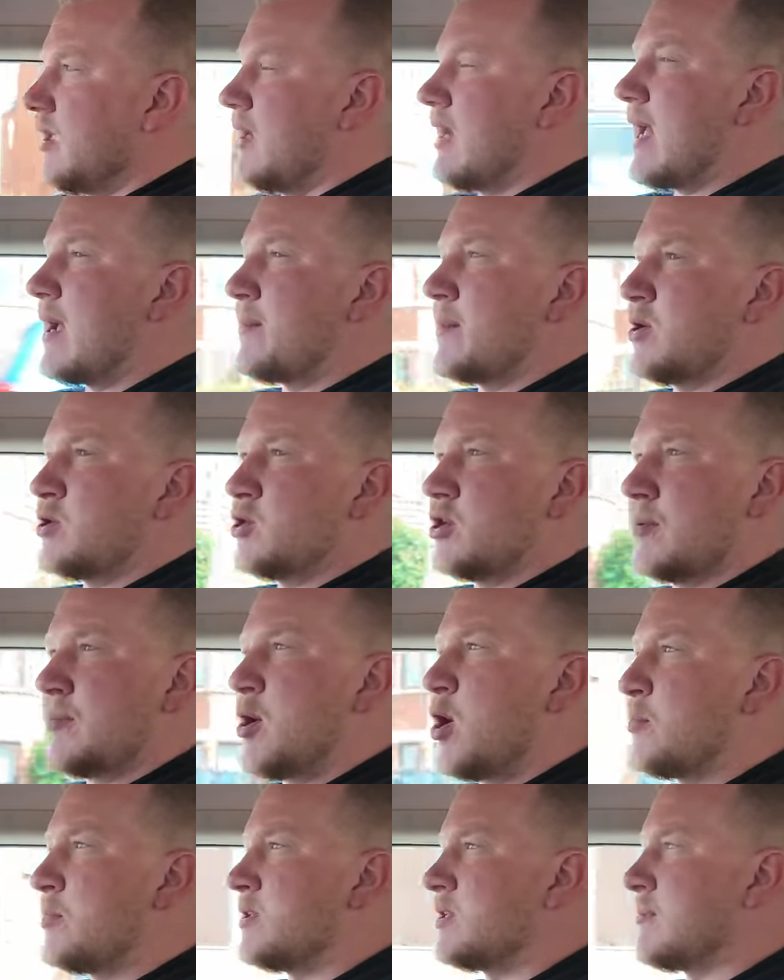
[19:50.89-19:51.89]
and how much I'm
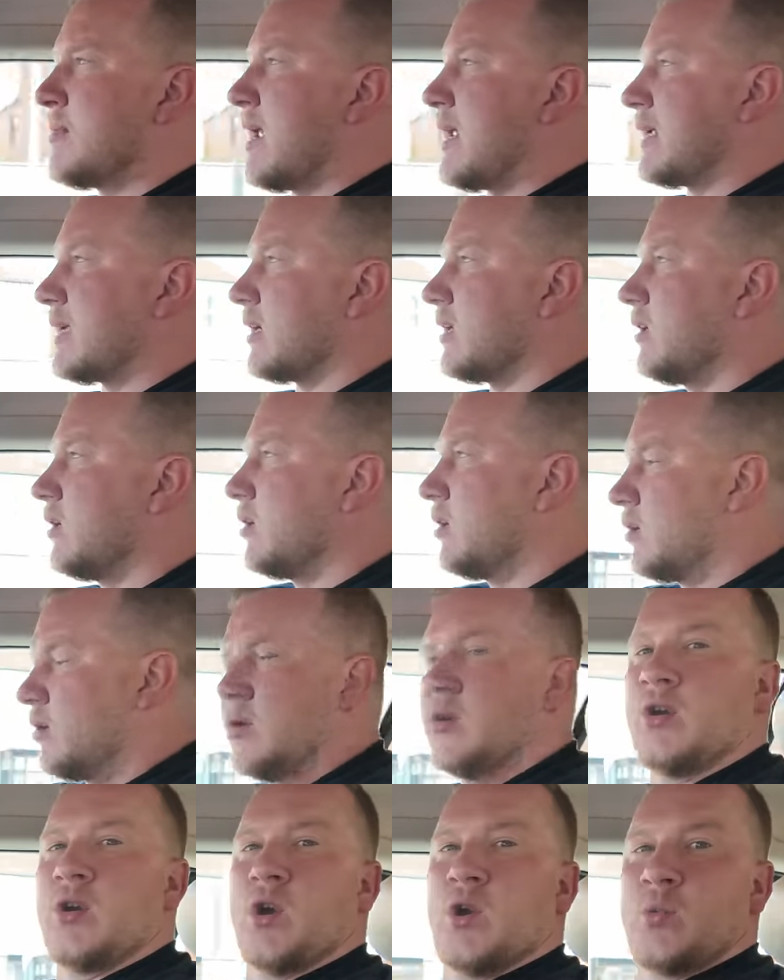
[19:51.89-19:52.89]
hoping to make.
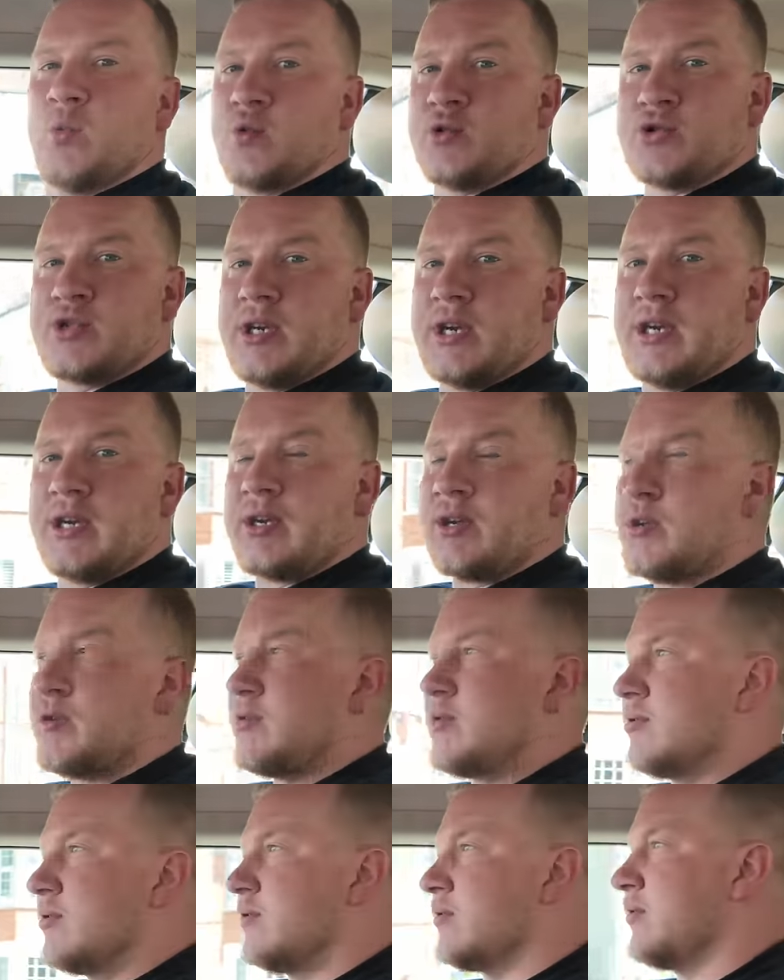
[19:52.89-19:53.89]
We'll see
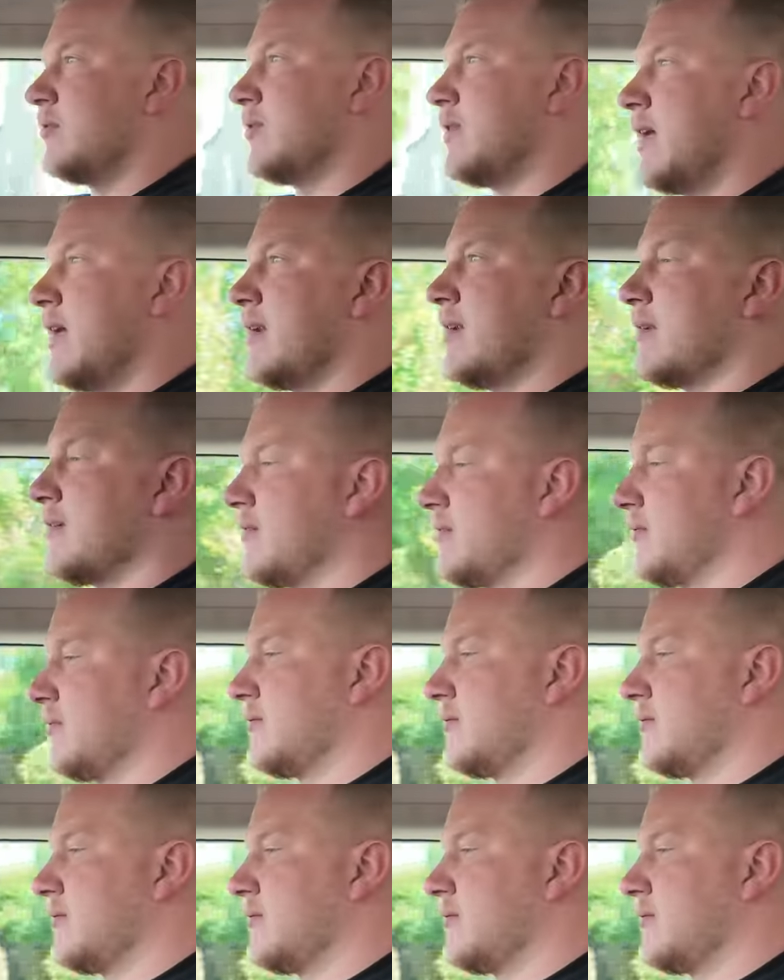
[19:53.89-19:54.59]
you then.